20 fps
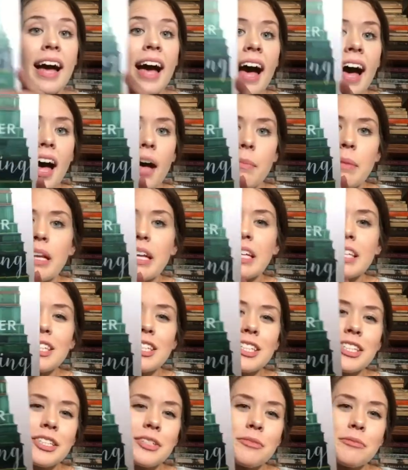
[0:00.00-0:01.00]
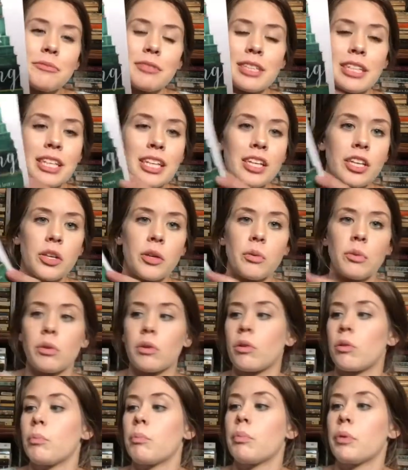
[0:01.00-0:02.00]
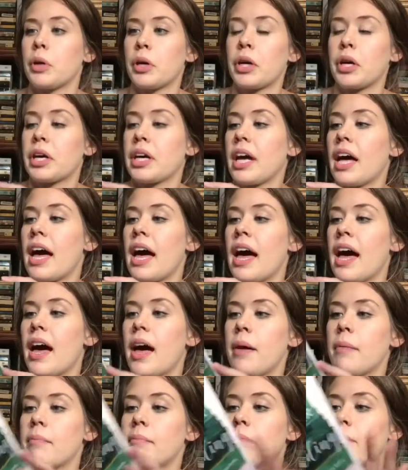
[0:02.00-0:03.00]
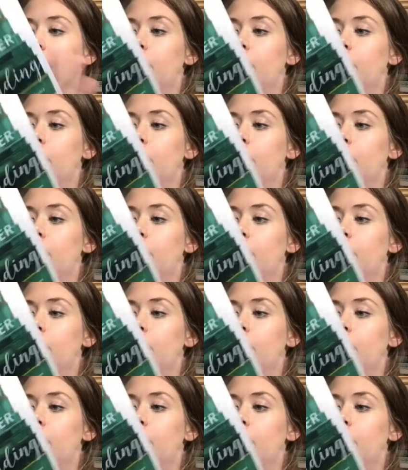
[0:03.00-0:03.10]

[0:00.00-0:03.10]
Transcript: Um, and it's just a really cute little book um,